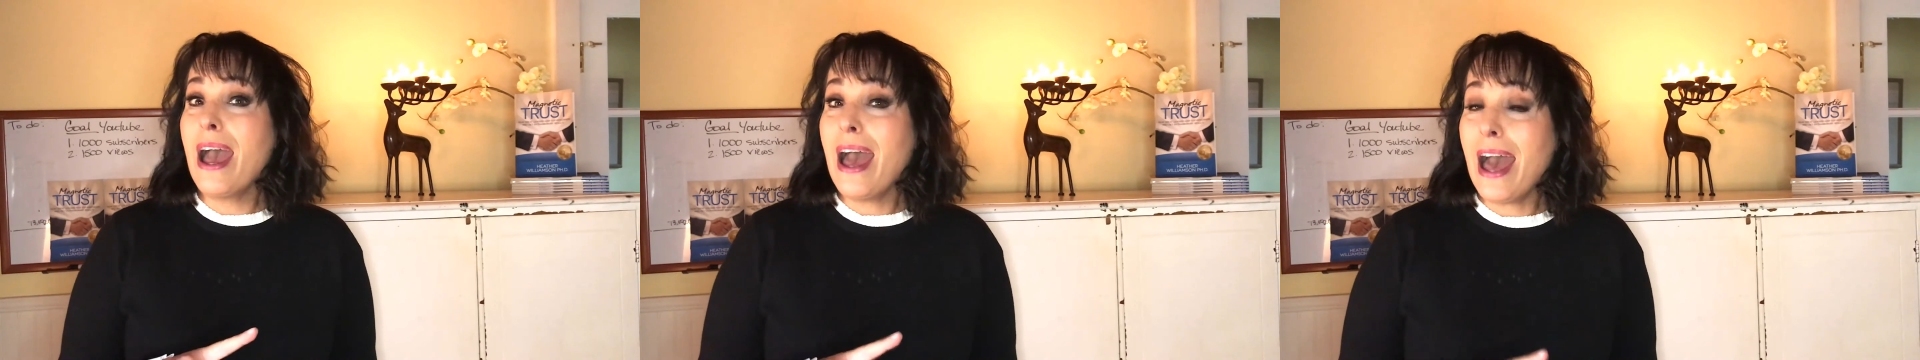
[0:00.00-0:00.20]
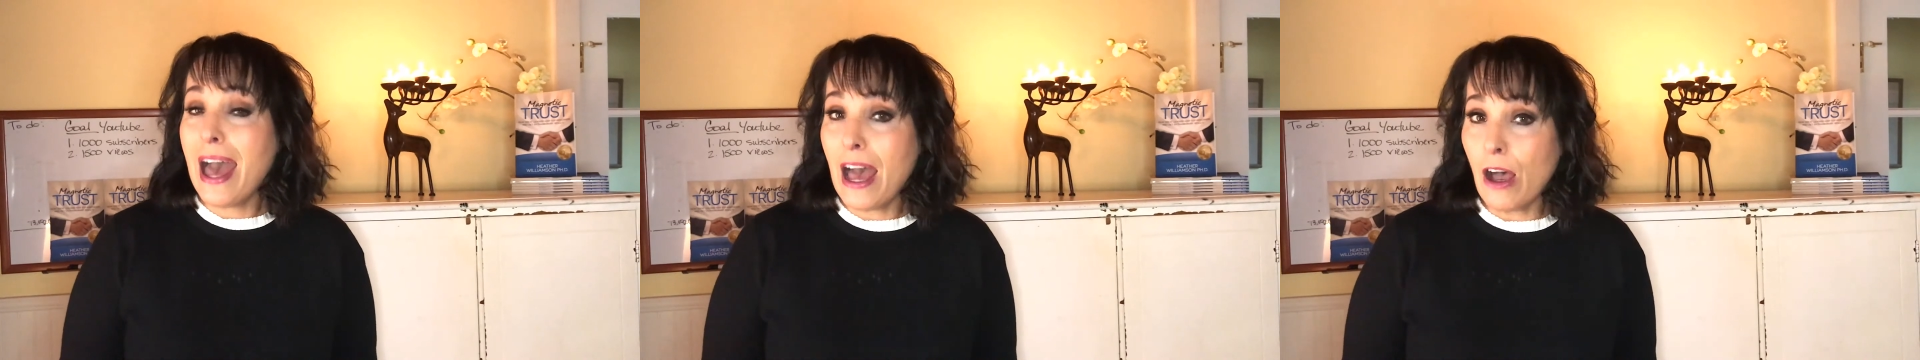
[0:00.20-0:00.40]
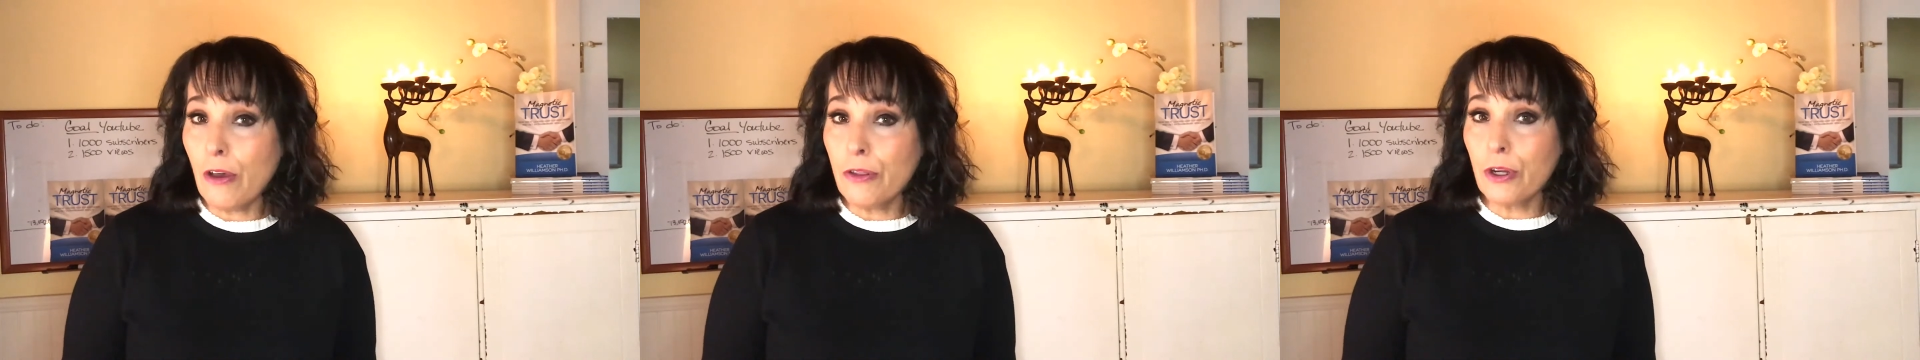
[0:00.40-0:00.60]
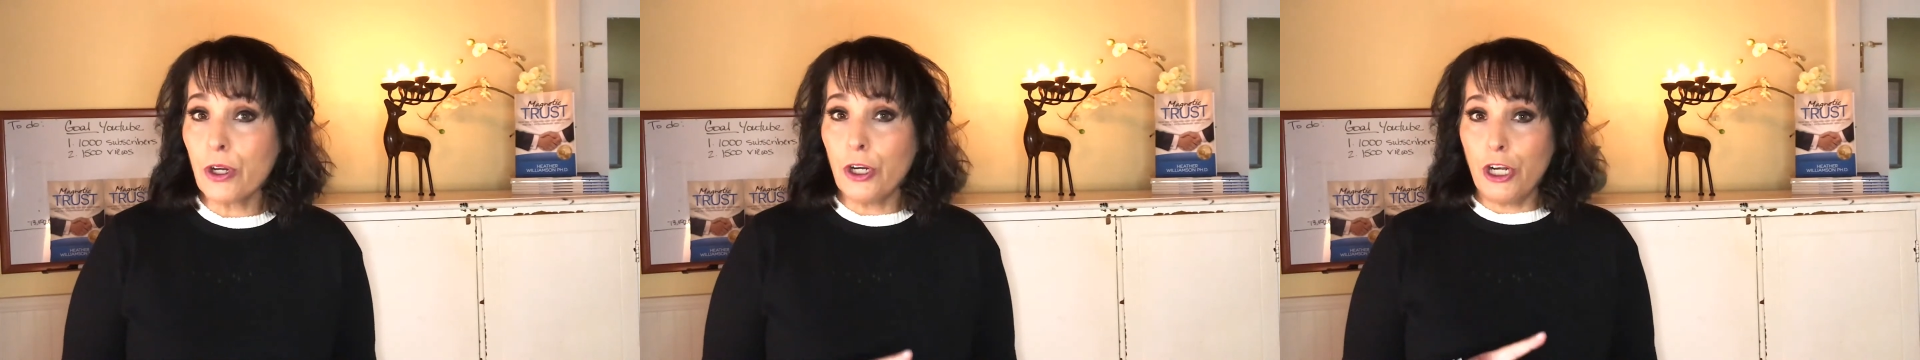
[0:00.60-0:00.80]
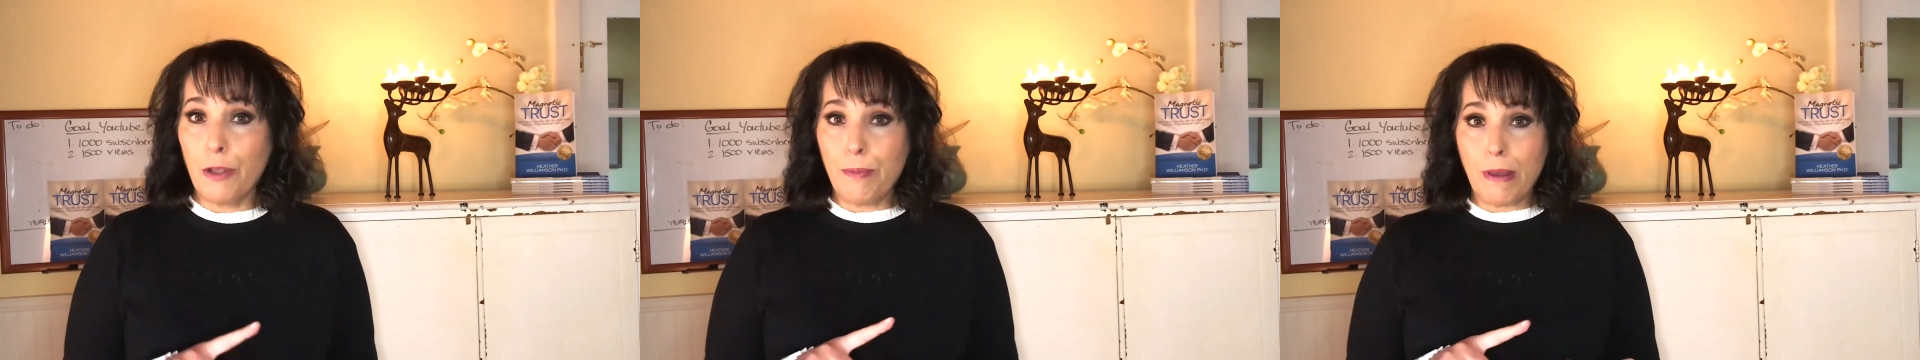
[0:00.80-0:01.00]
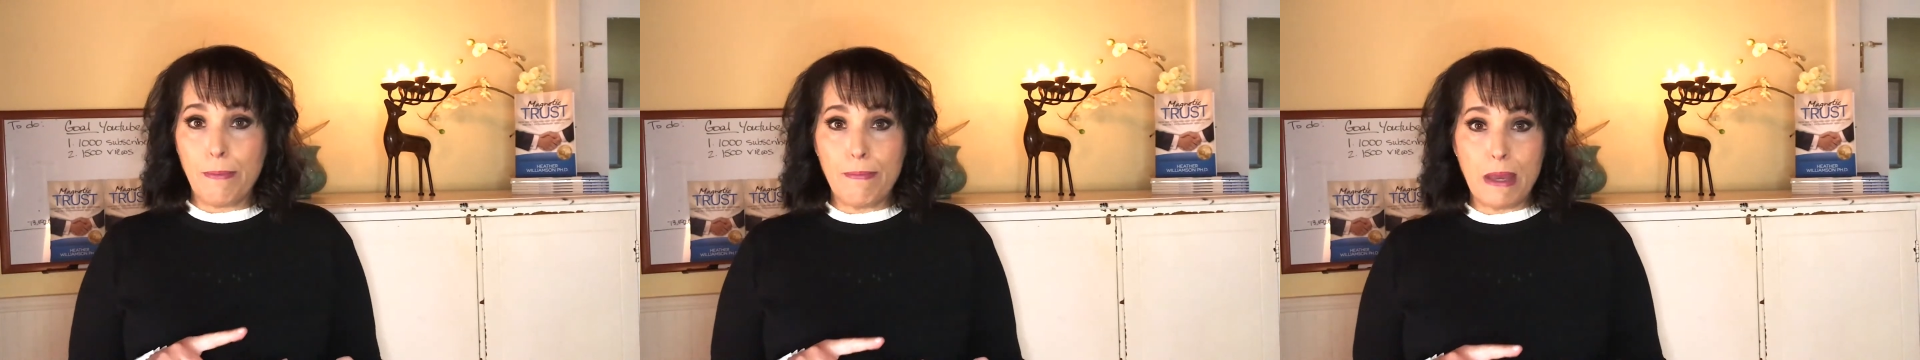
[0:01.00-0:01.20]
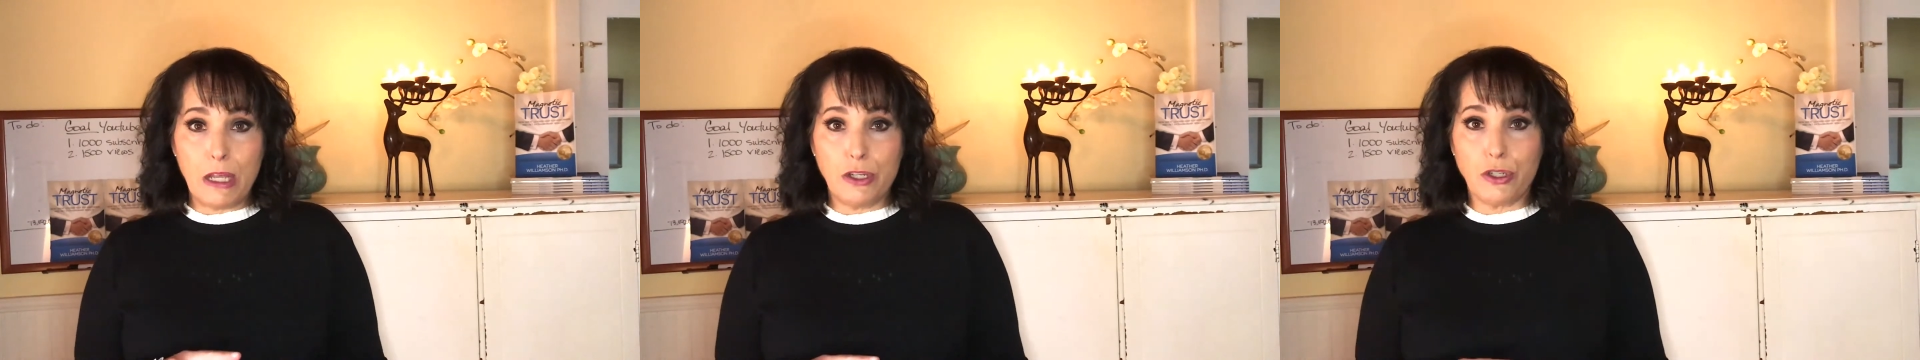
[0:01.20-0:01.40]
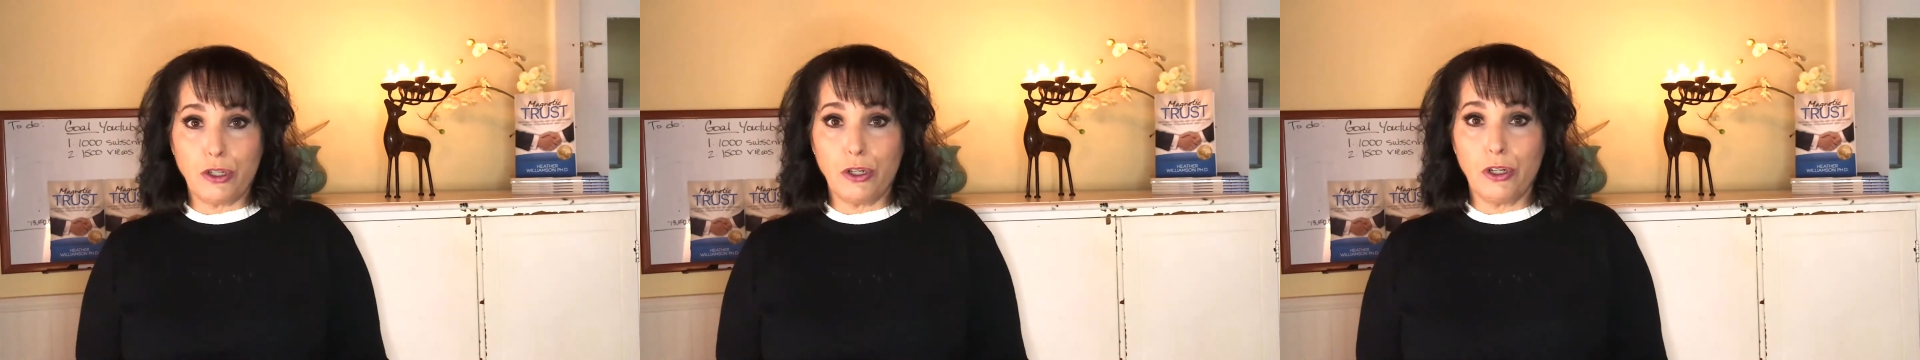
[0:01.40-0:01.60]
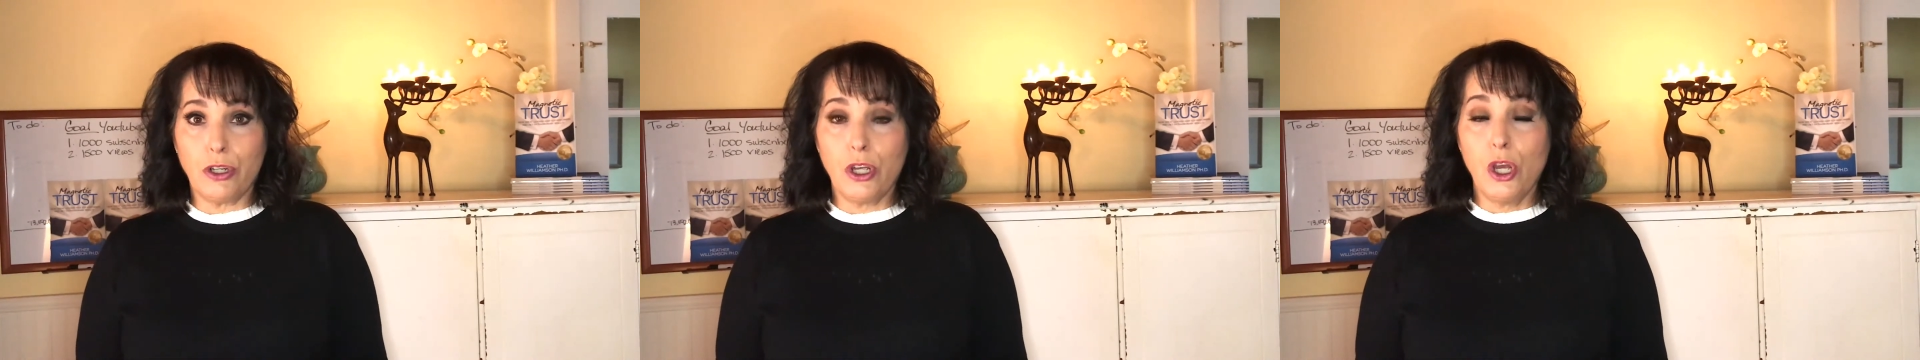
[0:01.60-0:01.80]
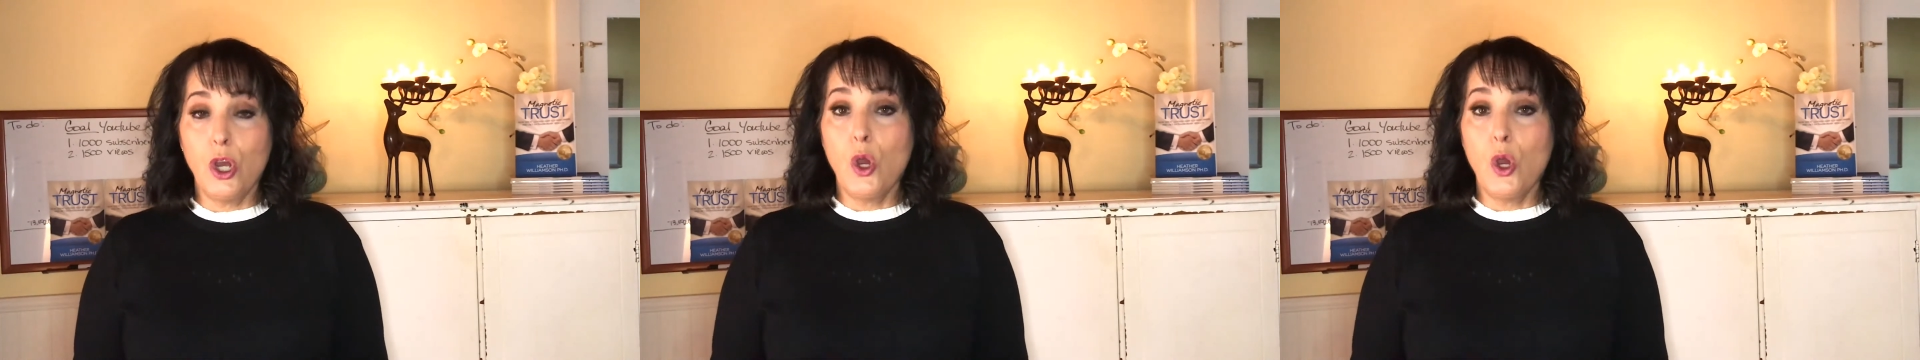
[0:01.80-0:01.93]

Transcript: how they're going to be measured.